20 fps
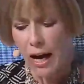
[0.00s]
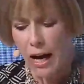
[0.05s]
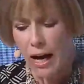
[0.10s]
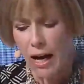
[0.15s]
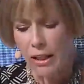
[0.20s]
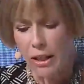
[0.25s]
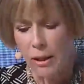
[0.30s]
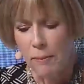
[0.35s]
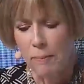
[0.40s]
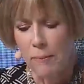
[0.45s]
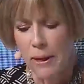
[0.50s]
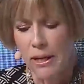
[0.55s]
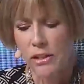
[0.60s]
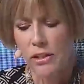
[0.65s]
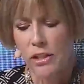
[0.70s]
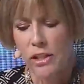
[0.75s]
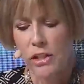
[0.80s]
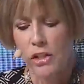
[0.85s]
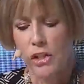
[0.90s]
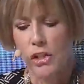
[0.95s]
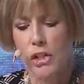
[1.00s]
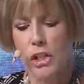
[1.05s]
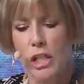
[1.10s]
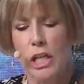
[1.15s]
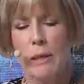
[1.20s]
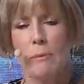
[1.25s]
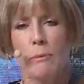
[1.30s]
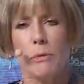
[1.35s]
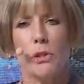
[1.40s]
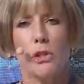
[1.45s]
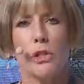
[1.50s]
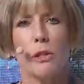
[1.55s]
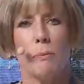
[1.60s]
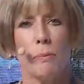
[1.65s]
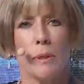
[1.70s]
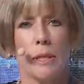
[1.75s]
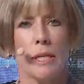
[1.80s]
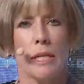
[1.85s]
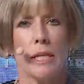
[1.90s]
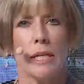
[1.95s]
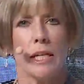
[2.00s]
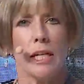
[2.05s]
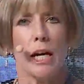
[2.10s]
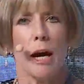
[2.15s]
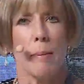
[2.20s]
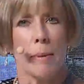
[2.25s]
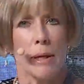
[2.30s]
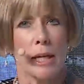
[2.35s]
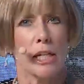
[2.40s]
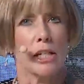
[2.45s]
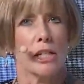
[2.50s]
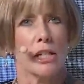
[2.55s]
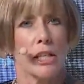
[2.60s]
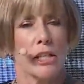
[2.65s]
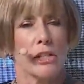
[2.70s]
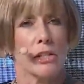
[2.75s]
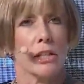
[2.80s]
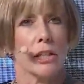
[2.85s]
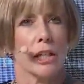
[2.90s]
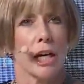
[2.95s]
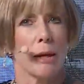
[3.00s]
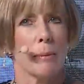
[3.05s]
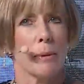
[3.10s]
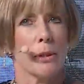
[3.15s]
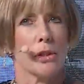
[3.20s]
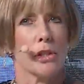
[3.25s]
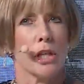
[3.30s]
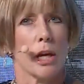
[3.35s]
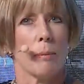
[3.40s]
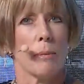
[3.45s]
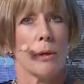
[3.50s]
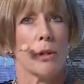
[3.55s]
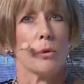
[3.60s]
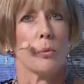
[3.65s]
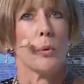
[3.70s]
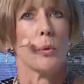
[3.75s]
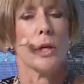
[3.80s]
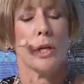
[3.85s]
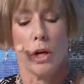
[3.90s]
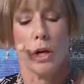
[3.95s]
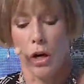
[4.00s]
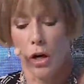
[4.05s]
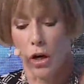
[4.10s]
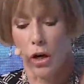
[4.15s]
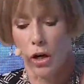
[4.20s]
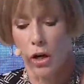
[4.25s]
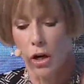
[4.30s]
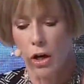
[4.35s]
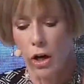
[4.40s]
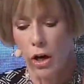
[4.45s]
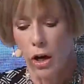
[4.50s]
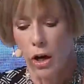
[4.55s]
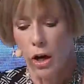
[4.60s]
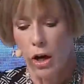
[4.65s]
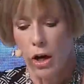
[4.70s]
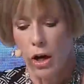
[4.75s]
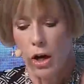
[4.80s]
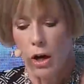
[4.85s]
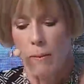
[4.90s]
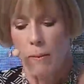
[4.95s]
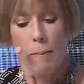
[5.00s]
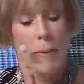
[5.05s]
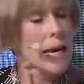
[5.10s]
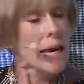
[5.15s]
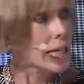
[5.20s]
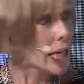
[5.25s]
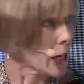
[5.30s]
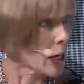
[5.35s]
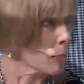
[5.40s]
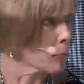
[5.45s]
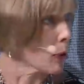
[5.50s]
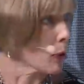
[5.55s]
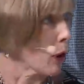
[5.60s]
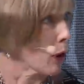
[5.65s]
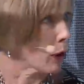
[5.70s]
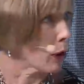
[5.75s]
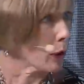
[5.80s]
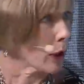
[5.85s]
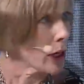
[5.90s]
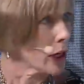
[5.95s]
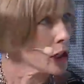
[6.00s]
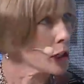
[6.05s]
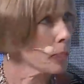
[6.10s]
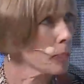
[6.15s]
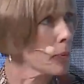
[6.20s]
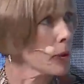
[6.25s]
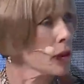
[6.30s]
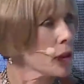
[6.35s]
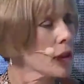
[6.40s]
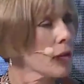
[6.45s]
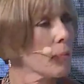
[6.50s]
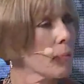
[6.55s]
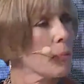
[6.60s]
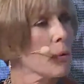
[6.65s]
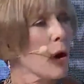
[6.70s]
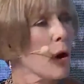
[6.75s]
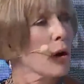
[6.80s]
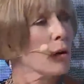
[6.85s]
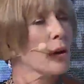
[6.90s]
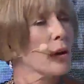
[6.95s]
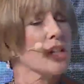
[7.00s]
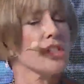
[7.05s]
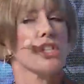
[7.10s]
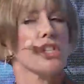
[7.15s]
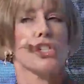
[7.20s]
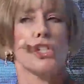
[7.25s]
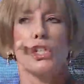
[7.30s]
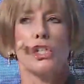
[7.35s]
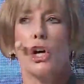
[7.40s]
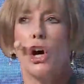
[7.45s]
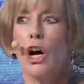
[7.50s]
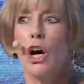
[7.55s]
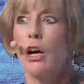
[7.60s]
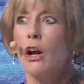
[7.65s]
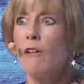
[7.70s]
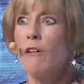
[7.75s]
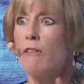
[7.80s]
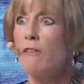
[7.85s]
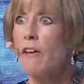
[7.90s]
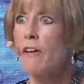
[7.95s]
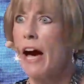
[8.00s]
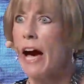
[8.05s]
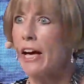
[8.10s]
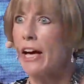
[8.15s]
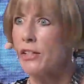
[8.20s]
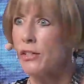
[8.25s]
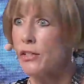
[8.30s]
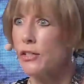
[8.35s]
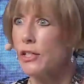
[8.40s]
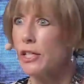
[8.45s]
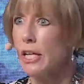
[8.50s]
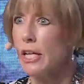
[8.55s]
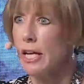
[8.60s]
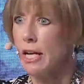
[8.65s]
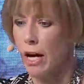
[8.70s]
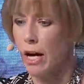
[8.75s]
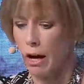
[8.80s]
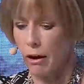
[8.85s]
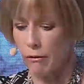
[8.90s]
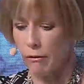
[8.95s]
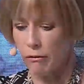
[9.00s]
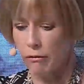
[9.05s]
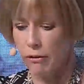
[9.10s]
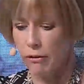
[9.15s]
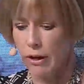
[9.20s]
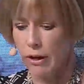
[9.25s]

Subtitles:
The message seems to be, coming into this climate summit, we are making progress, but the progress is not fast enough.